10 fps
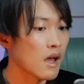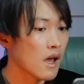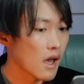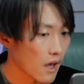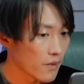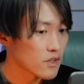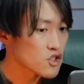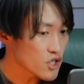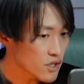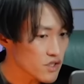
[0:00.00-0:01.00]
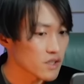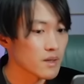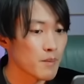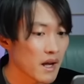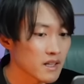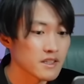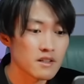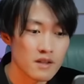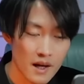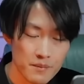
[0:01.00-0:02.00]
And the church in the Buccaneer
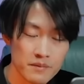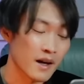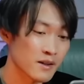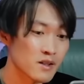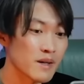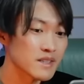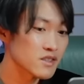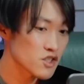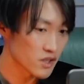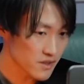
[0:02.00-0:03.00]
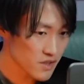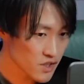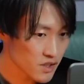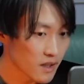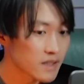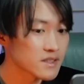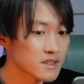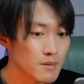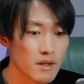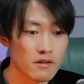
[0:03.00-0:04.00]
clan, Kuma's church,
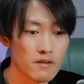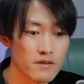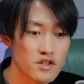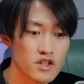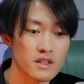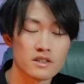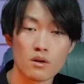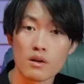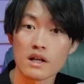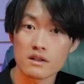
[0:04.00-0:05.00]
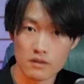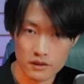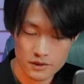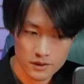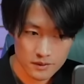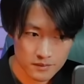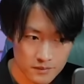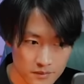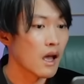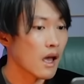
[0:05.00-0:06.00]
similarly featured the solar cross.
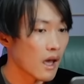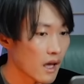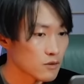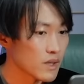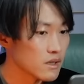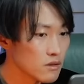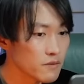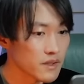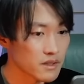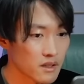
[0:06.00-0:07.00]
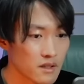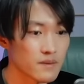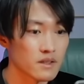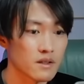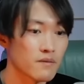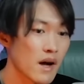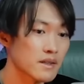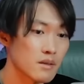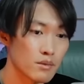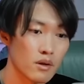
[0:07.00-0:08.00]
And when Luffy delivered the final
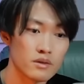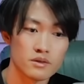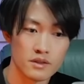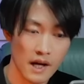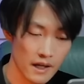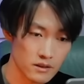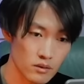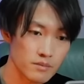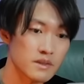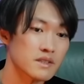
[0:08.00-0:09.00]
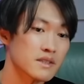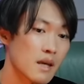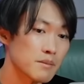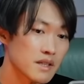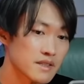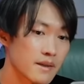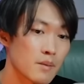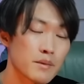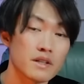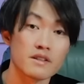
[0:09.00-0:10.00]
blow to Kaido, the same design
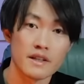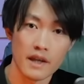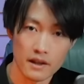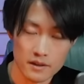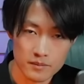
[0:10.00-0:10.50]
appeared again.